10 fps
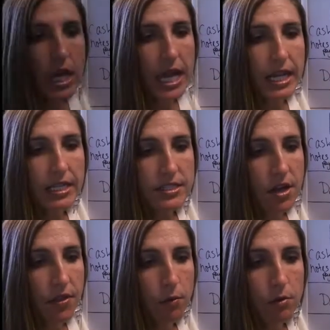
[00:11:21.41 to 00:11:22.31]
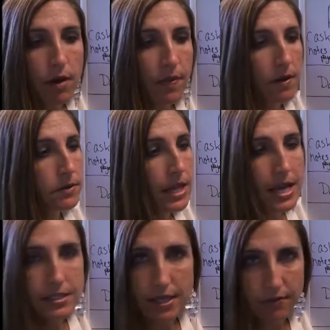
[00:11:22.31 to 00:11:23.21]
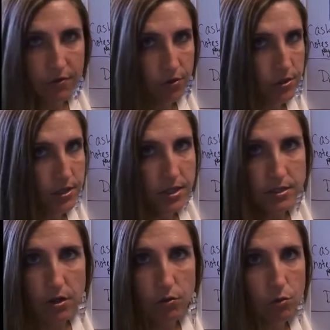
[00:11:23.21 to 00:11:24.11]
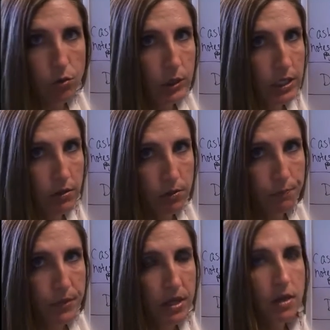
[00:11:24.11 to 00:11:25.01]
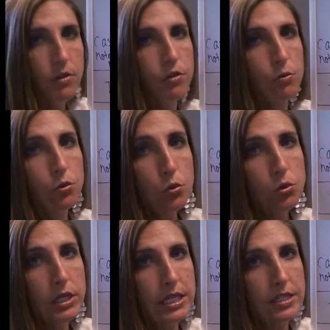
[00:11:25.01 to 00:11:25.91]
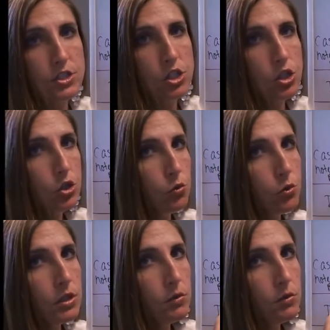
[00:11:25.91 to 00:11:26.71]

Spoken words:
And it's not that we write down the asset first. That's not a rule either. The rule is you will